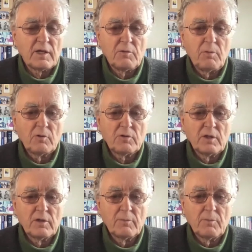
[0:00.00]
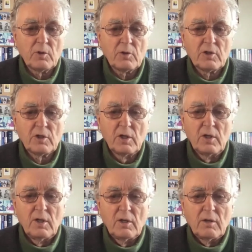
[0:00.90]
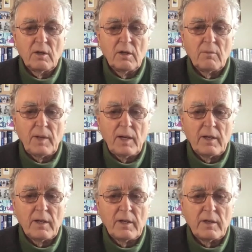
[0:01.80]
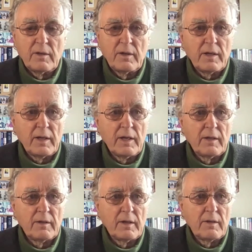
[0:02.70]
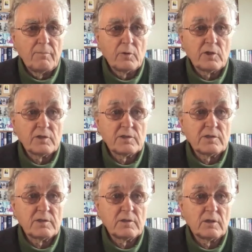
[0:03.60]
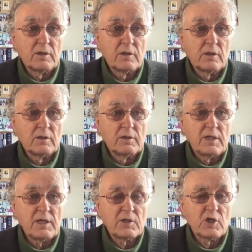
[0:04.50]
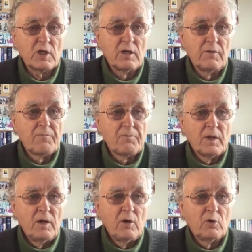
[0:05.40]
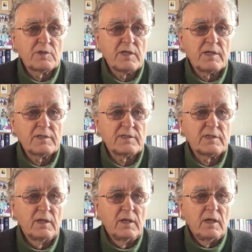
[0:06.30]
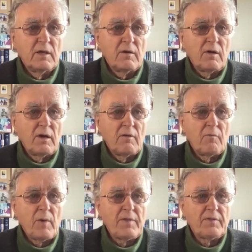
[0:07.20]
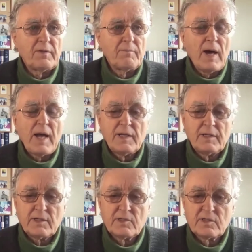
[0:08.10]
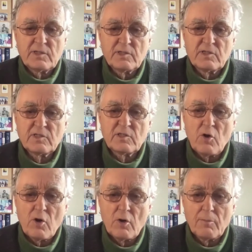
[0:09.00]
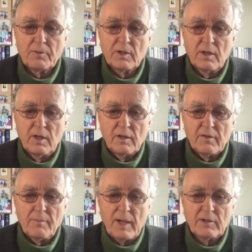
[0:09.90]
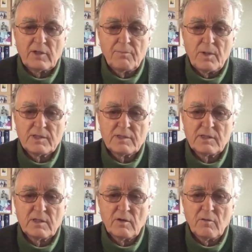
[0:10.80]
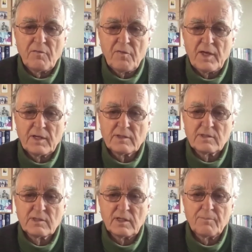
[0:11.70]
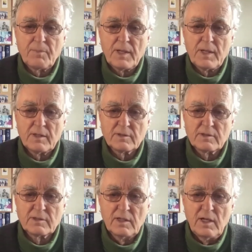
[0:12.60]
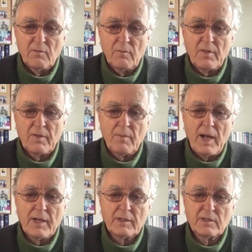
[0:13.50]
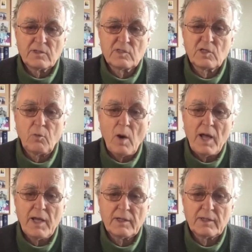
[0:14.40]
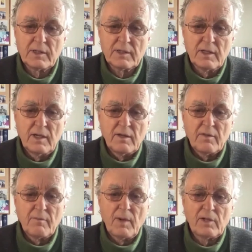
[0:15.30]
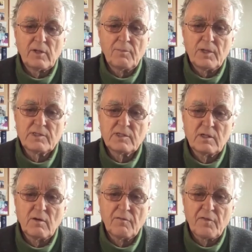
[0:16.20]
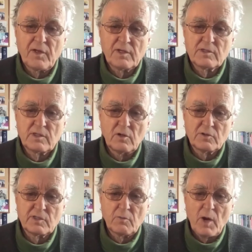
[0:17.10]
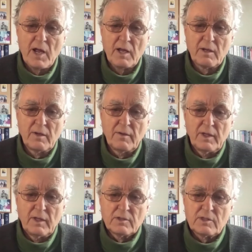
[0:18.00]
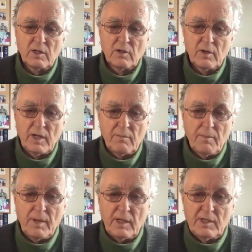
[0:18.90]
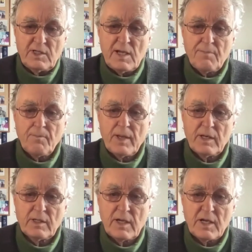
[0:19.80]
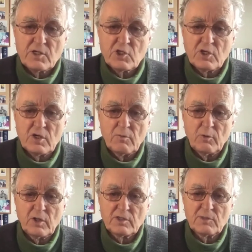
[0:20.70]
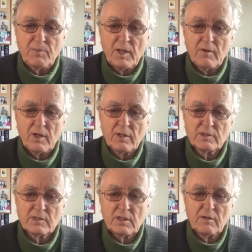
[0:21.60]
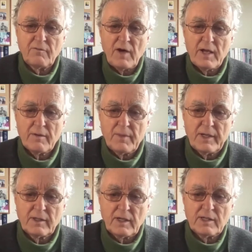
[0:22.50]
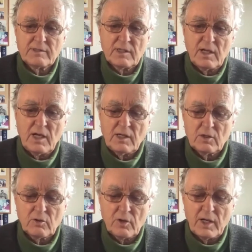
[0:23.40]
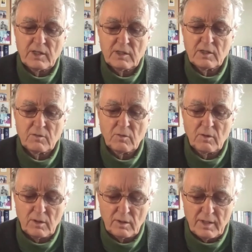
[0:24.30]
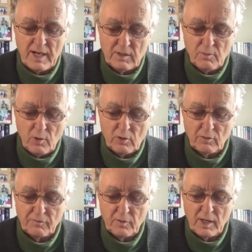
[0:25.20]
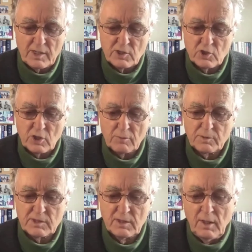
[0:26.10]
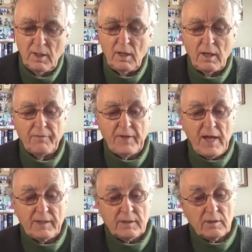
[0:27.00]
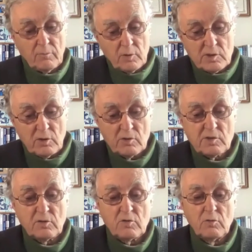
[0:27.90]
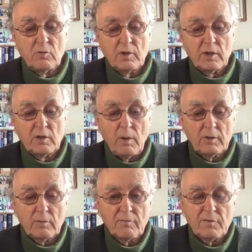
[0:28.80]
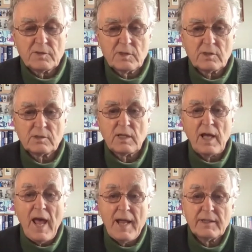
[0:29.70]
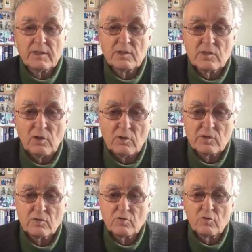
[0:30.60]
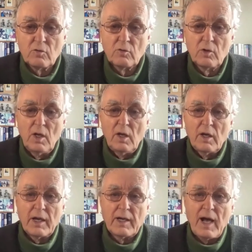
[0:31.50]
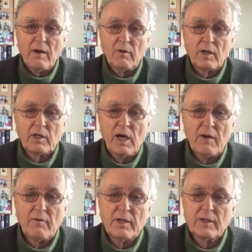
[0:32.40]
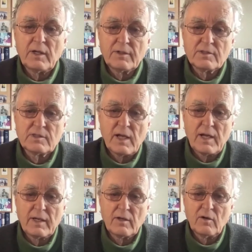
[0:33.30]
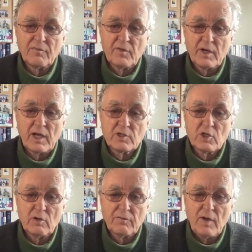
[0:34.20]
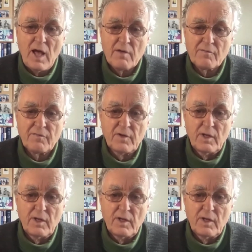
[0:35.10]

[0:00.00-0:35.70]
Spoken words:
quote in the book by a Buddhist teacher who says, when the mind is disturbed, the multiplicity of things appears. When the mind is quieted, the multiplicity of things goes away. So in deep meditation, you would experience the environment as an interconnected network of relationships. And that was also true in quantum physics and is also true in our current understanding of the nature of life,